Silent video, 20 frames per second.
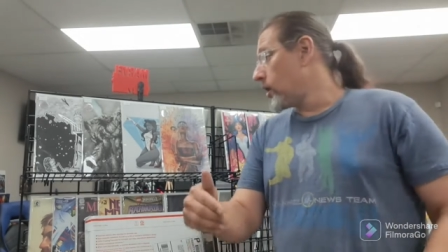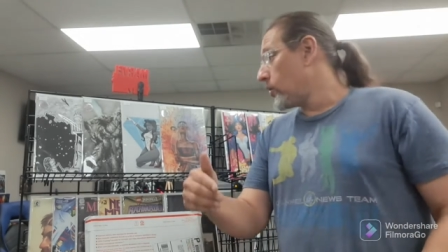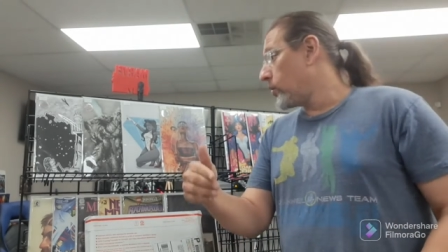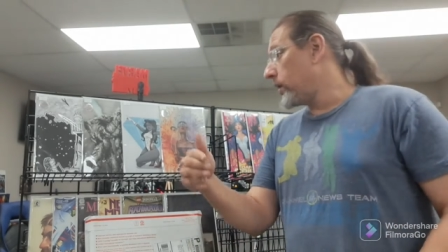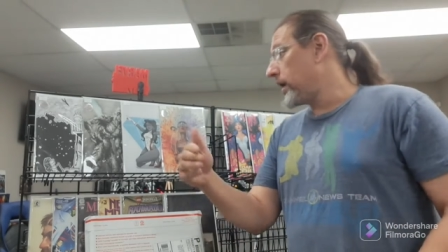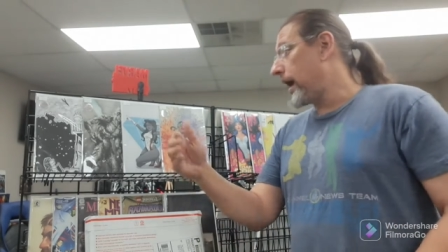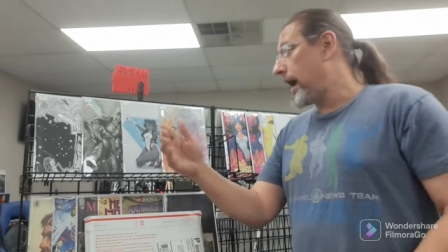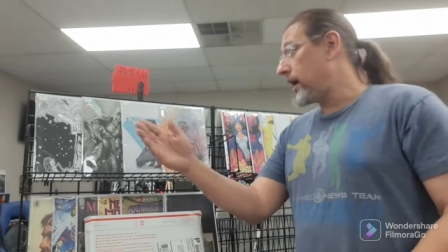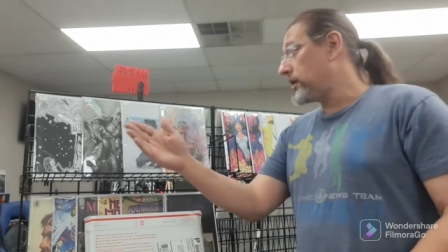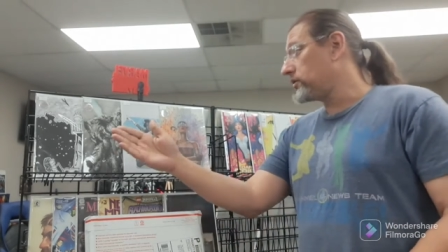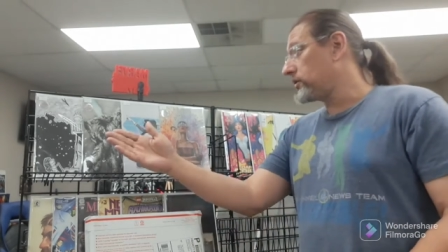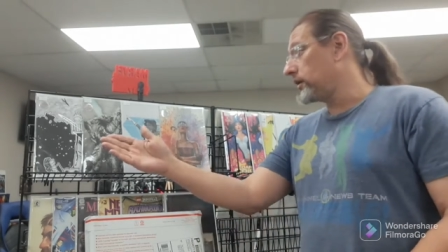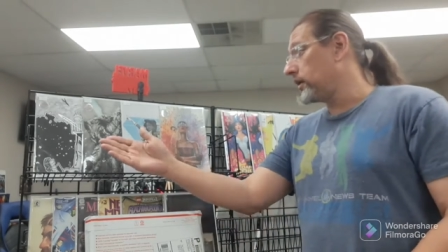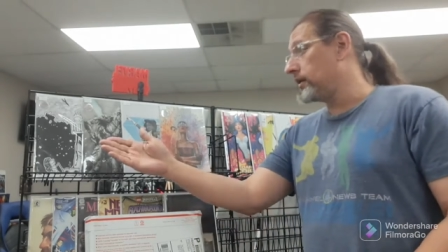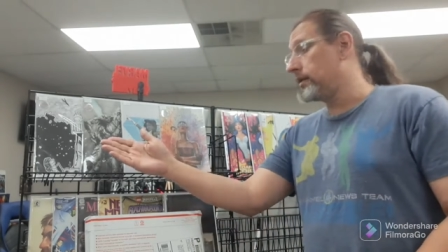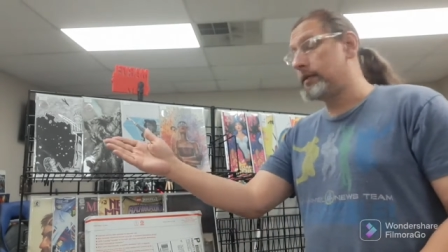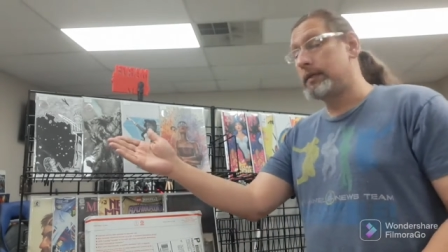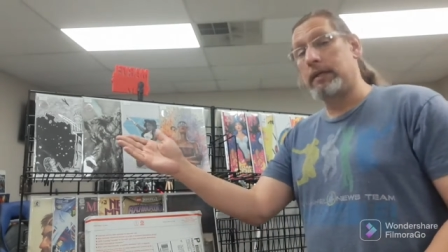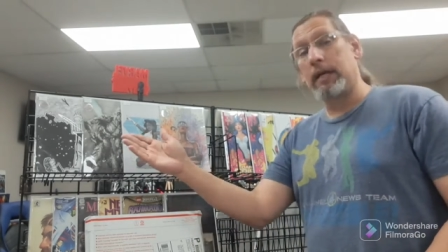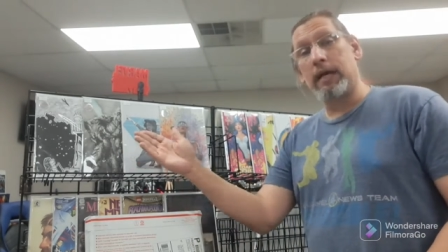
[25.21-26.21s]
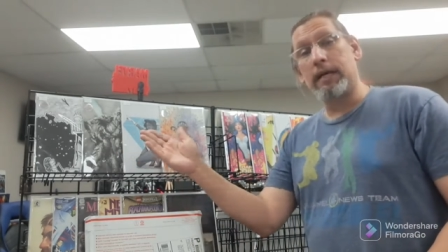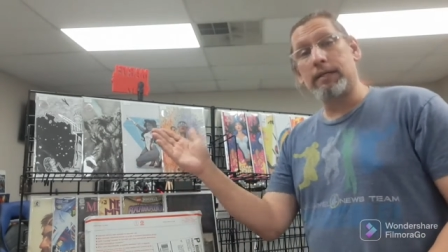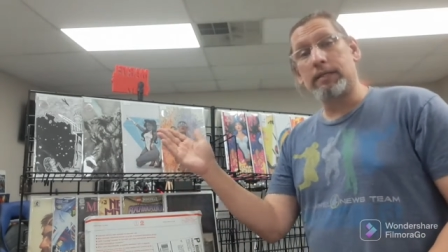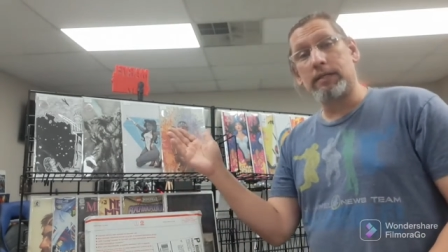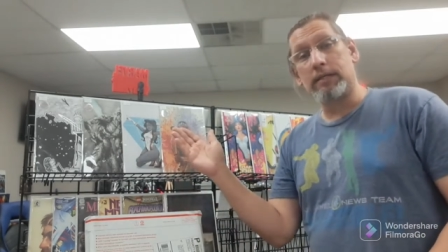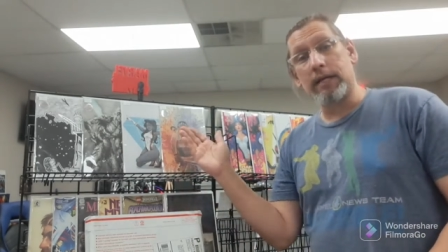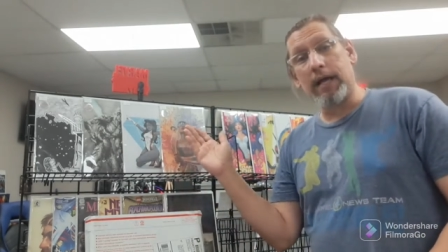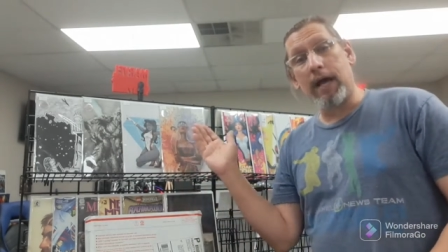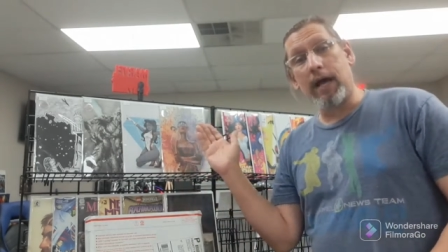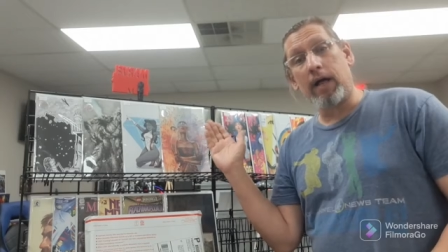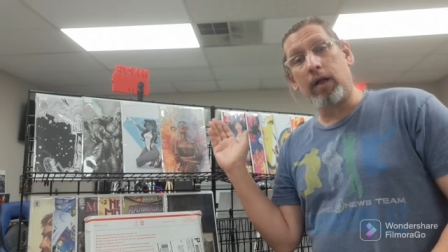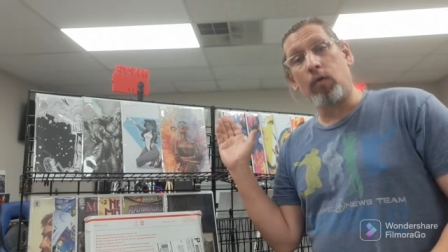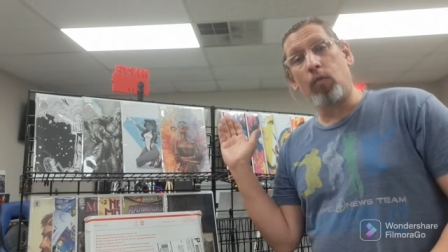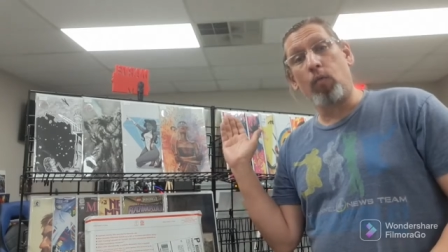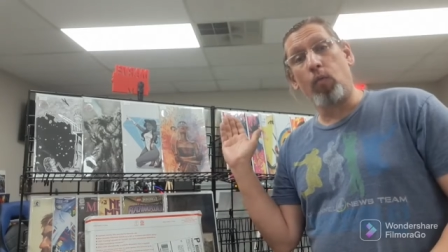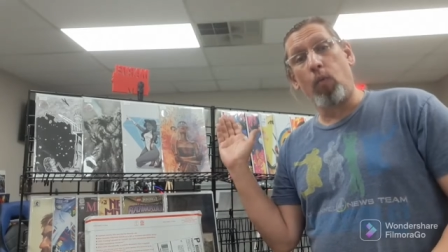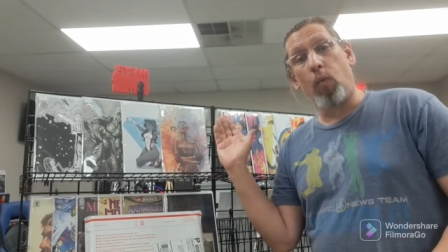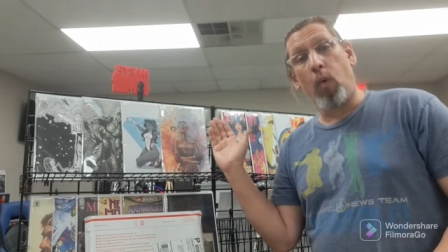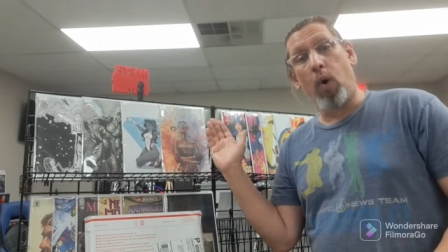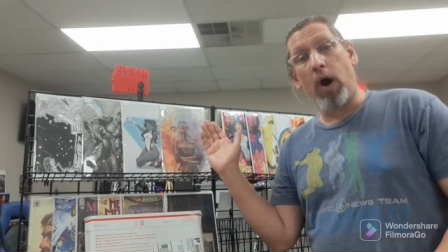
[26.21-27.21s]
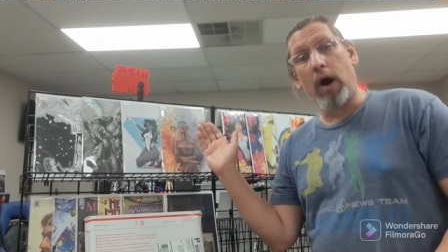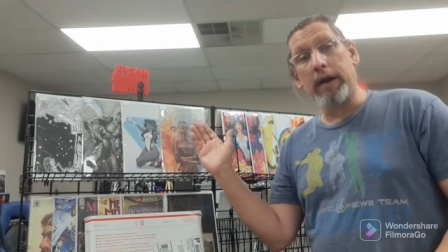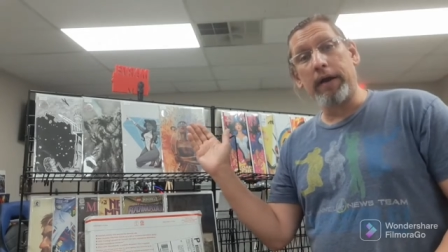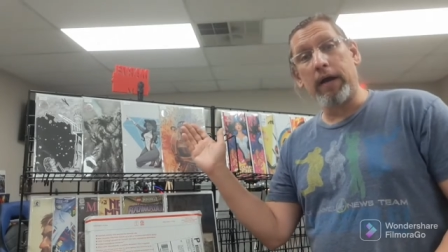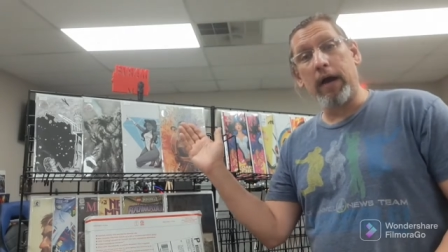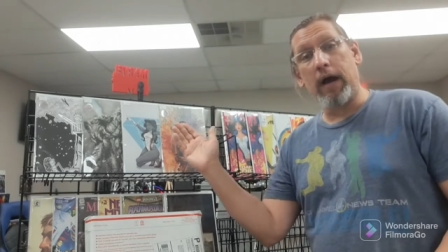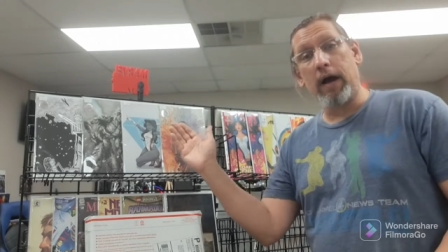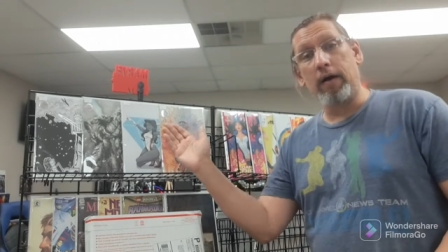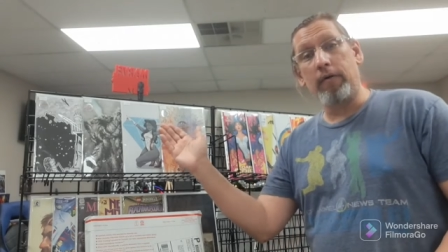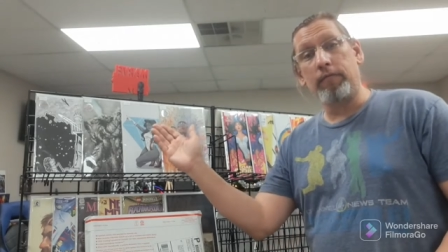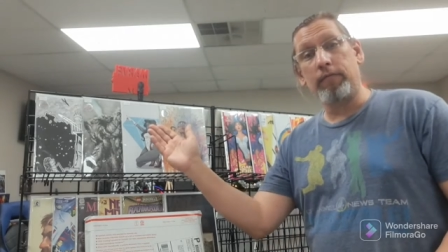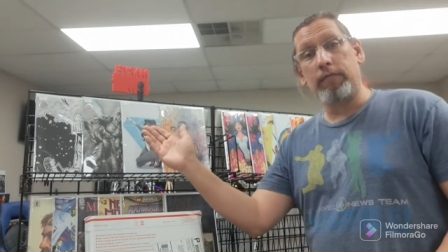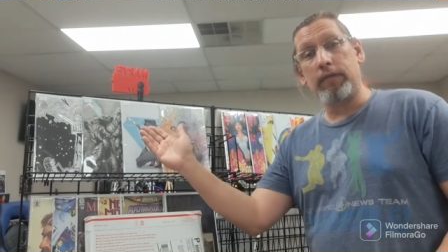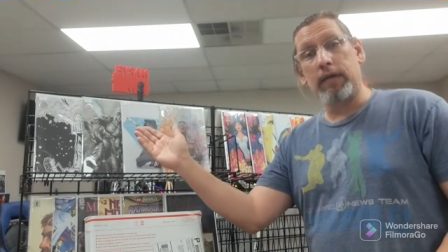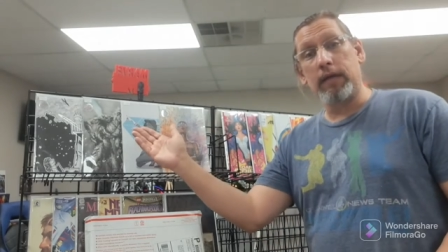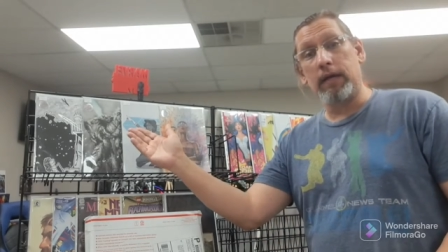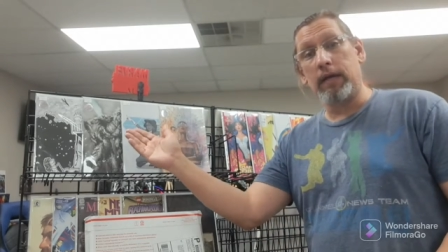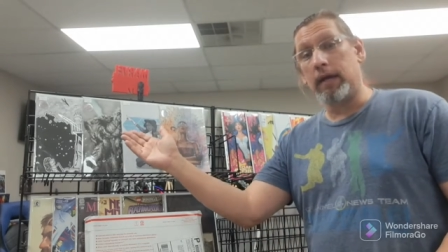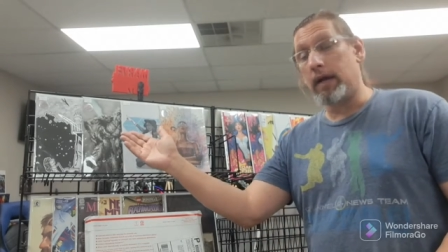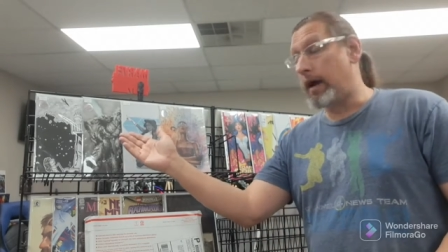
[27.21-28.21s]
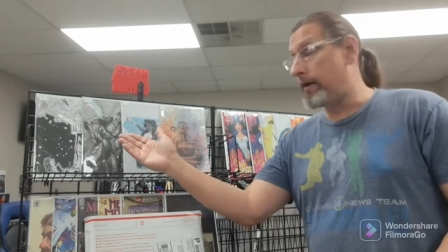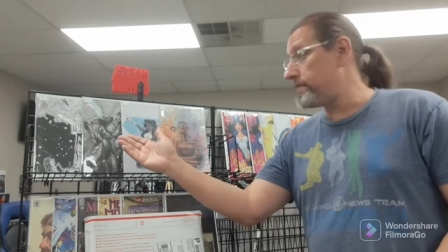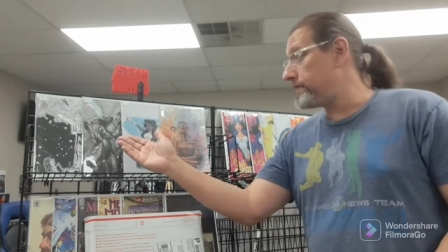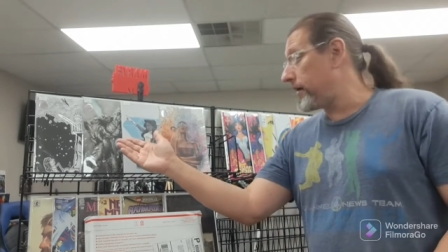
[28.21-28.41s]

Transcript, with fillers: We actually did sell one of the uh,